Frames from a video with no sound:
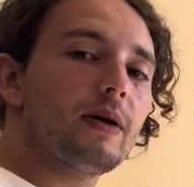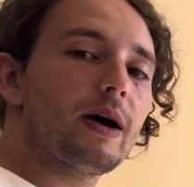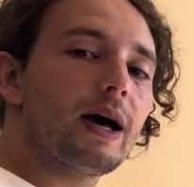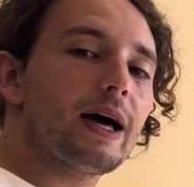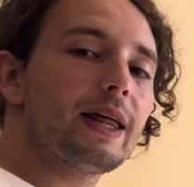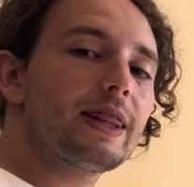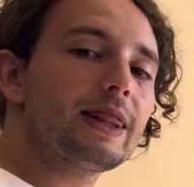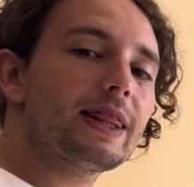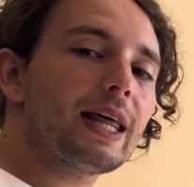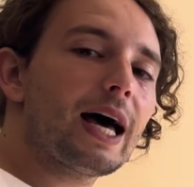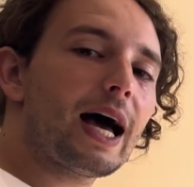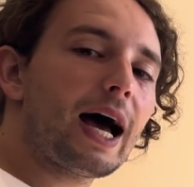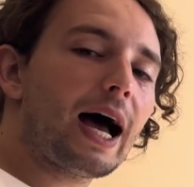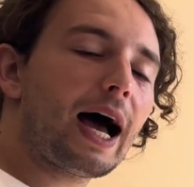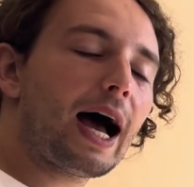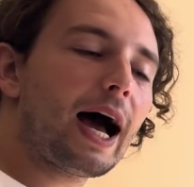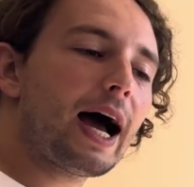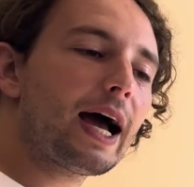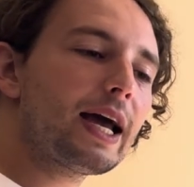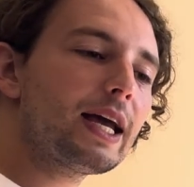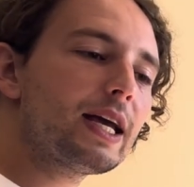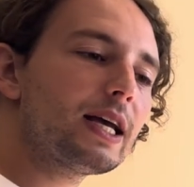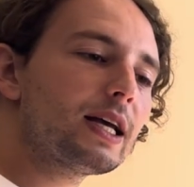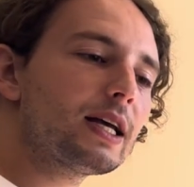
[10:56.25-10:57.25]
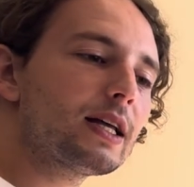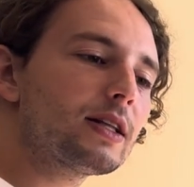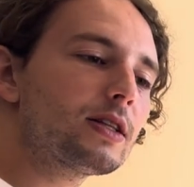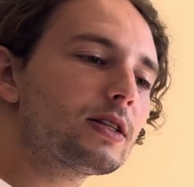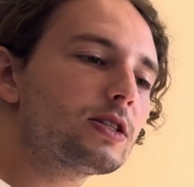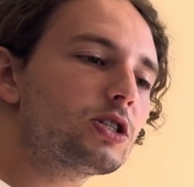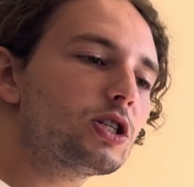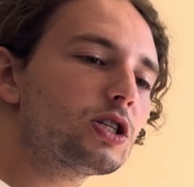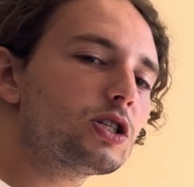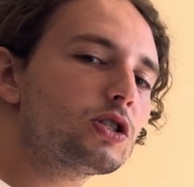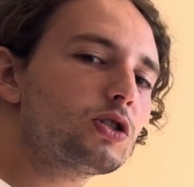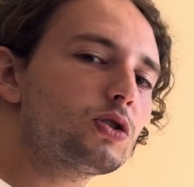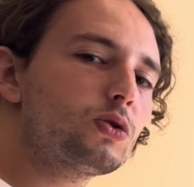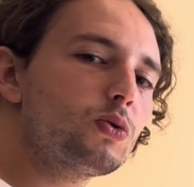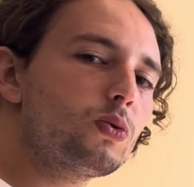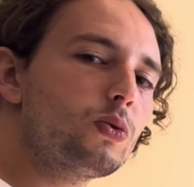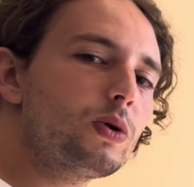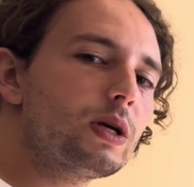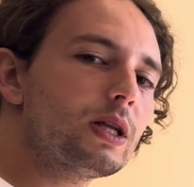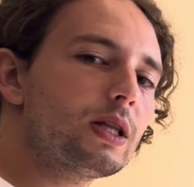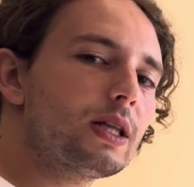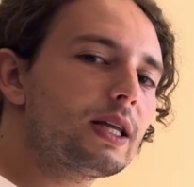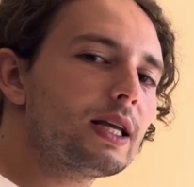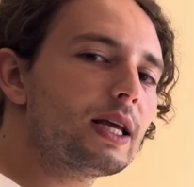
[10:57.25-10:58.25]
And I just do
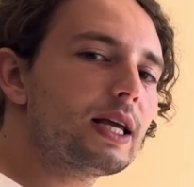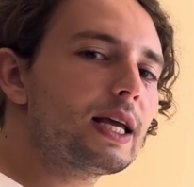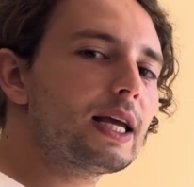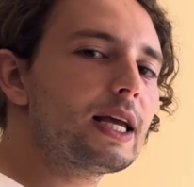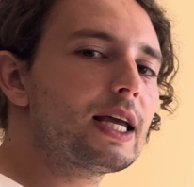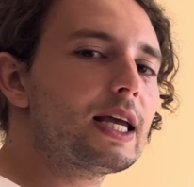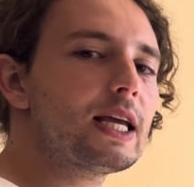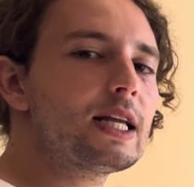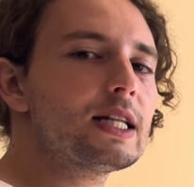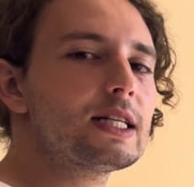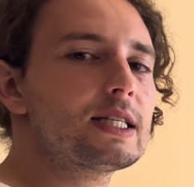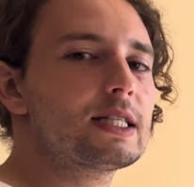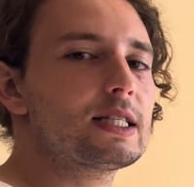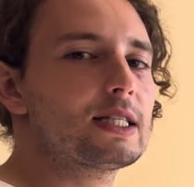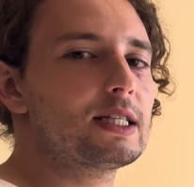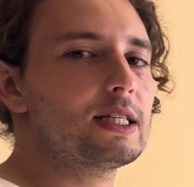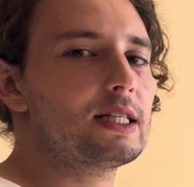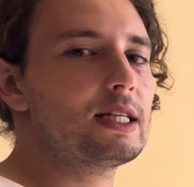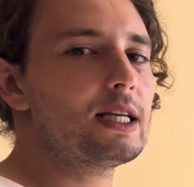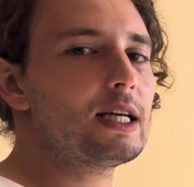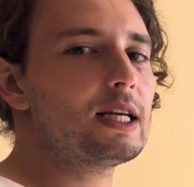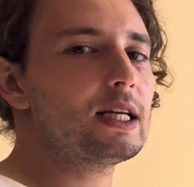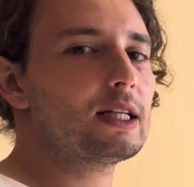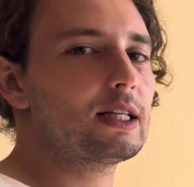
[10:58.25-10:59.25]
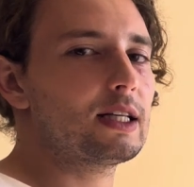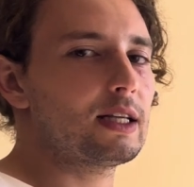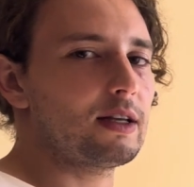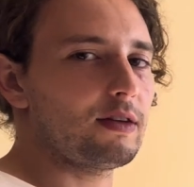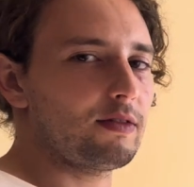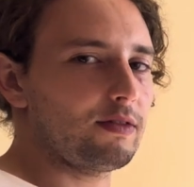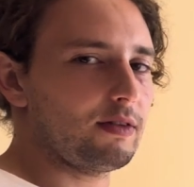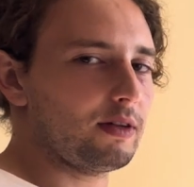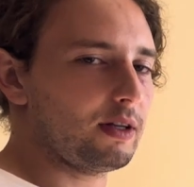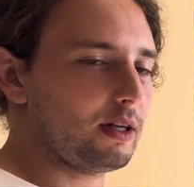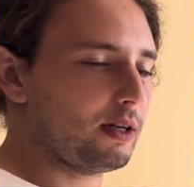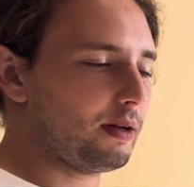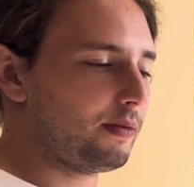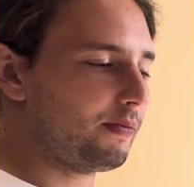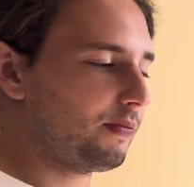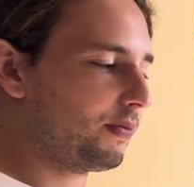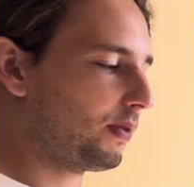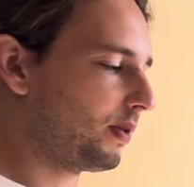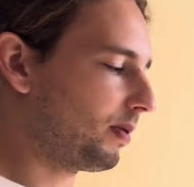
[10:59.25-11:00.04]
it instinctively,